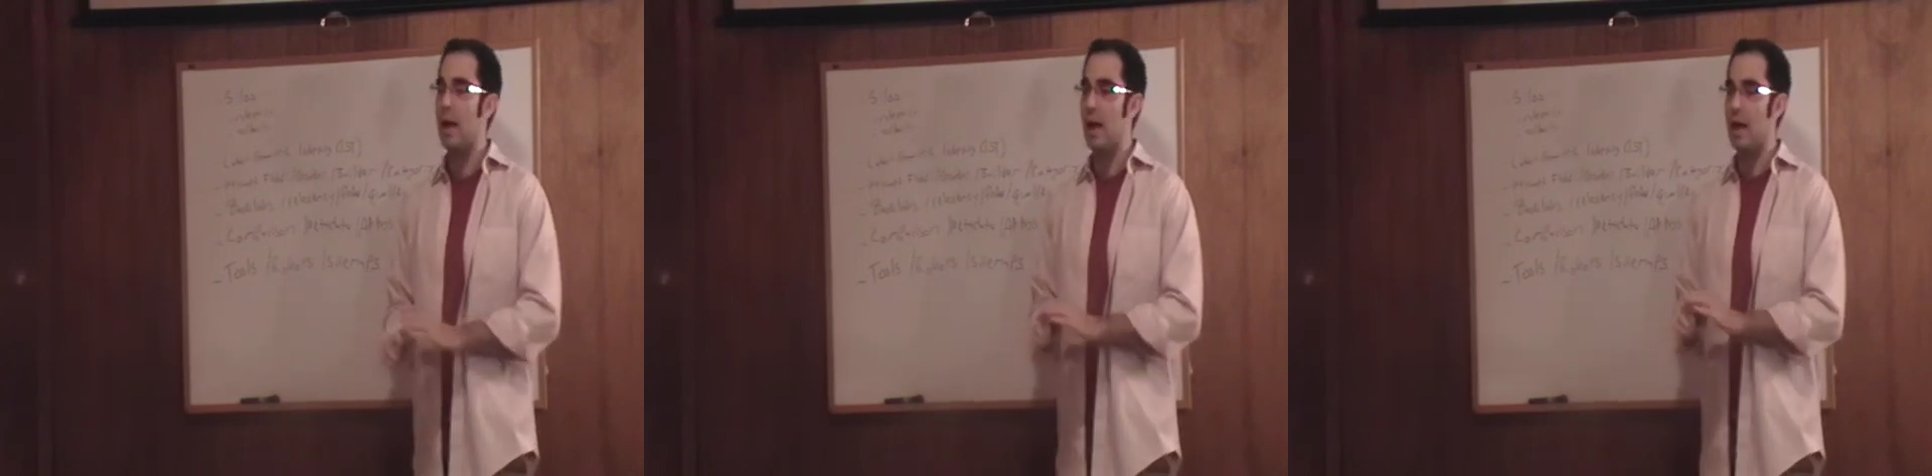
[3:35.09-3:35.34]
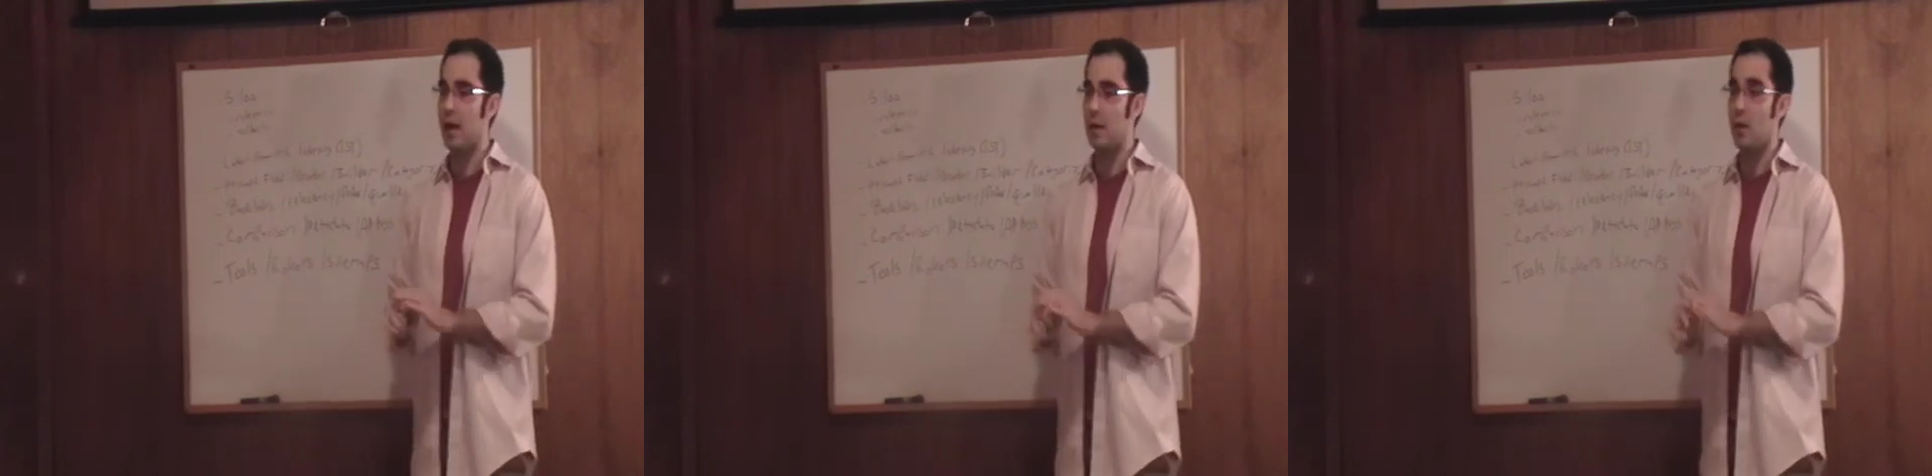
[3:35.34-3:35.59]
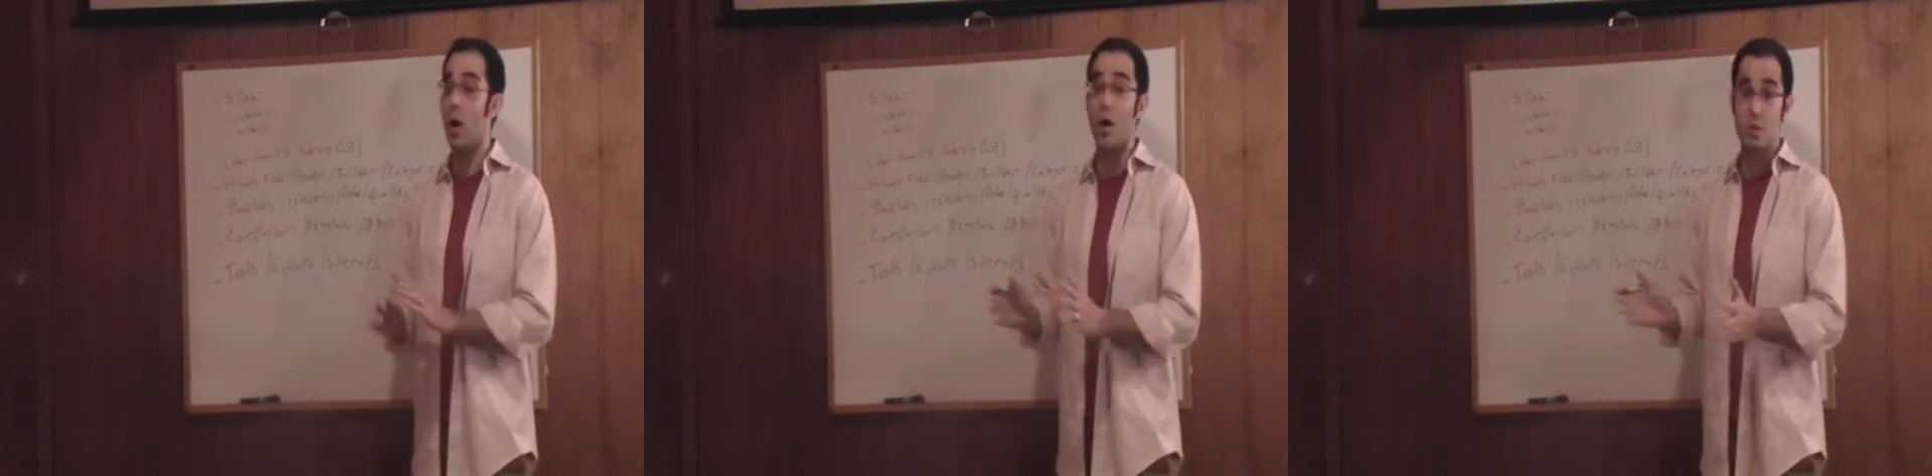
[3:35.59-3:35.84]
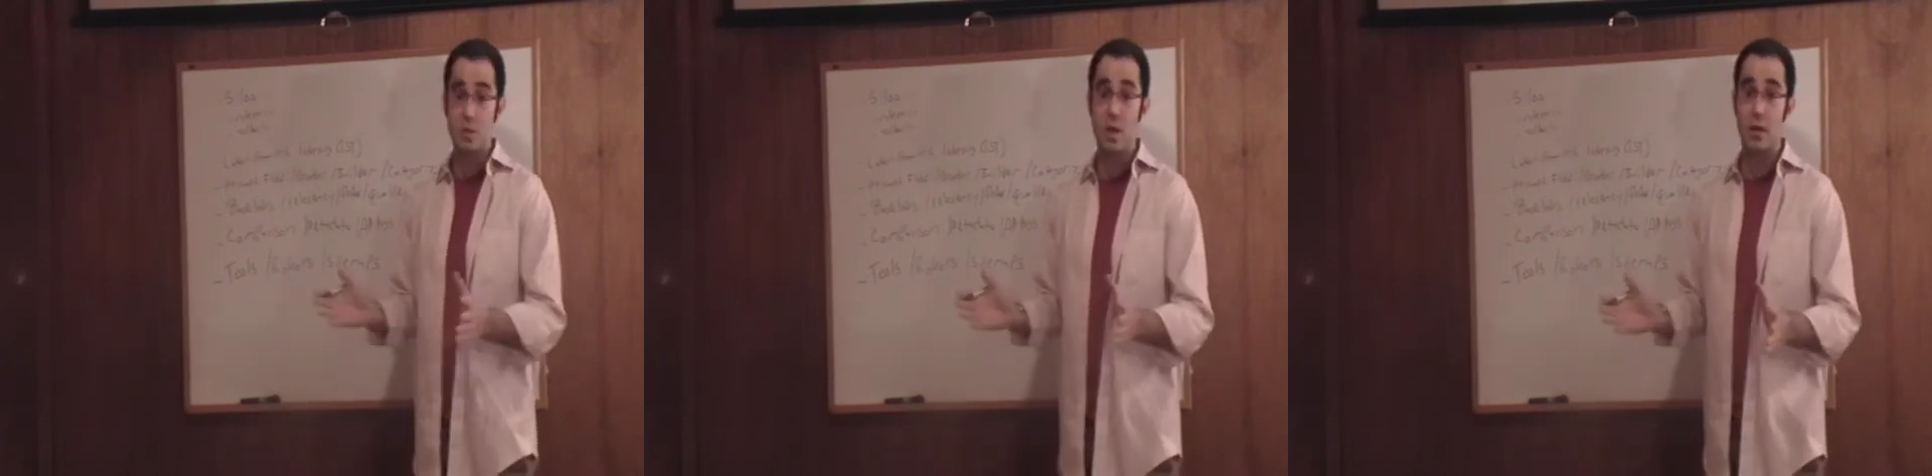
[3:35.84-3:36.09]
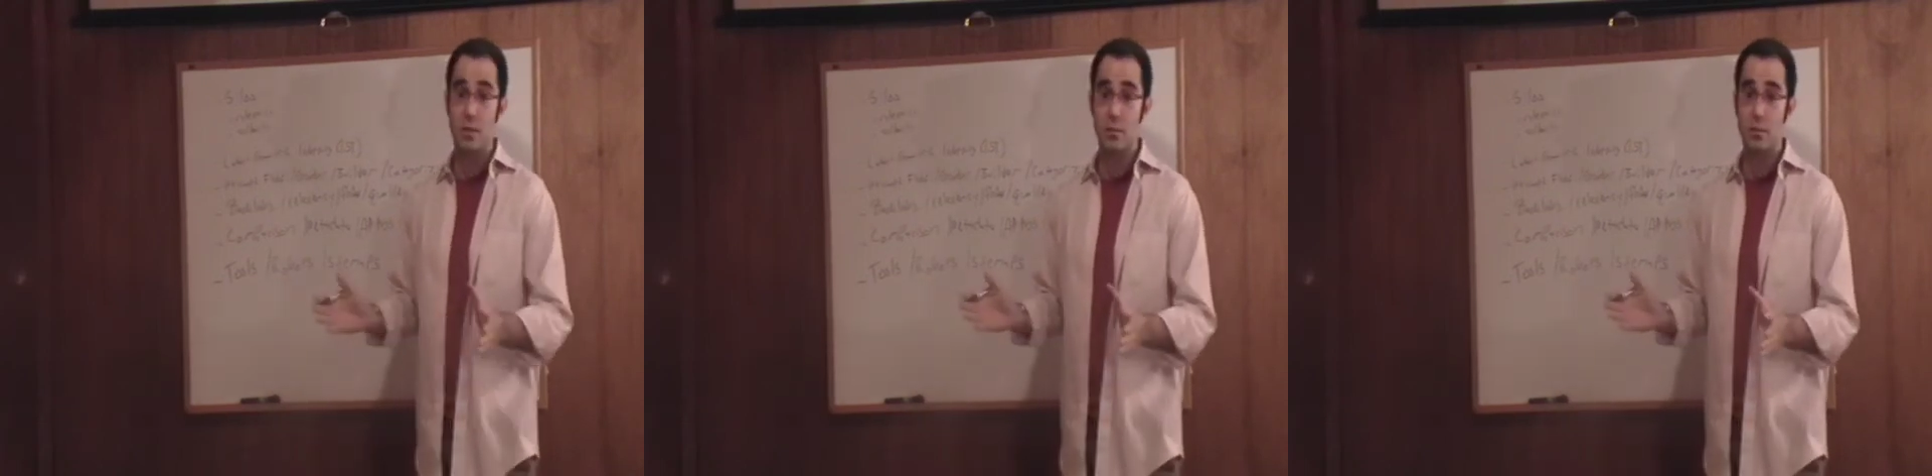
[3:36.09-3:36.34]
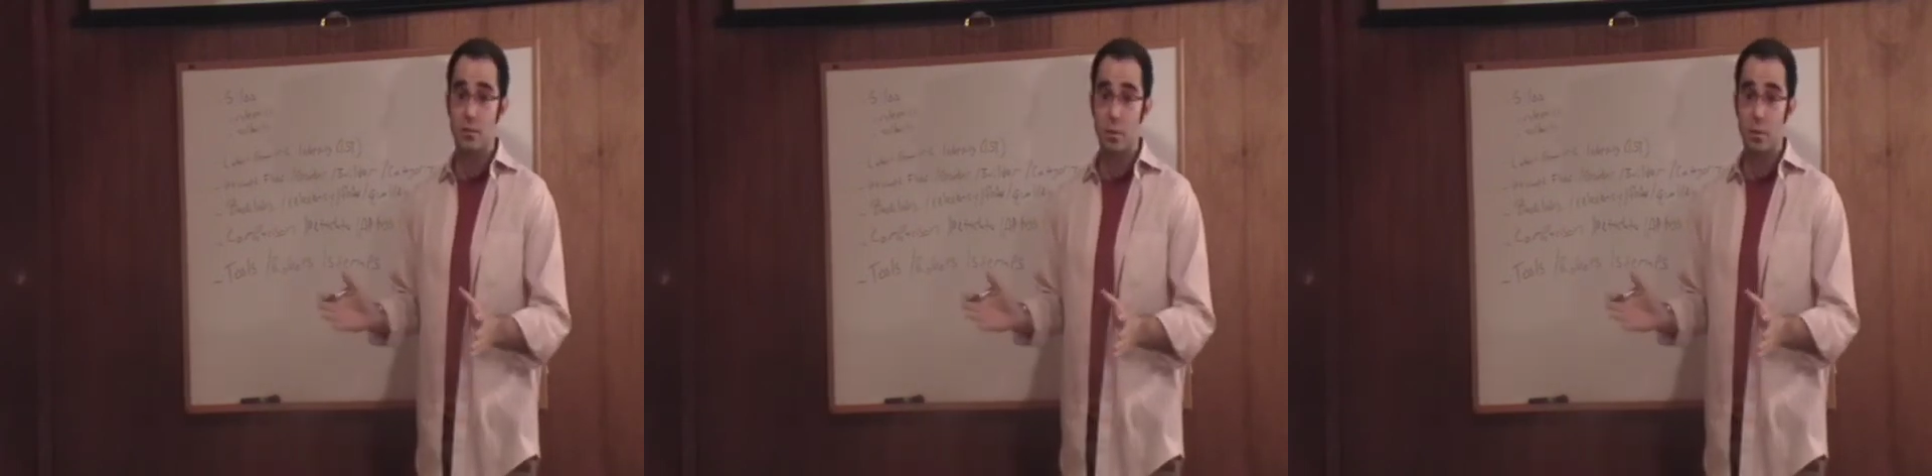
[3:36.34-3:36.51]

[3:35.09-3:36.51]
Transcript: and our site, of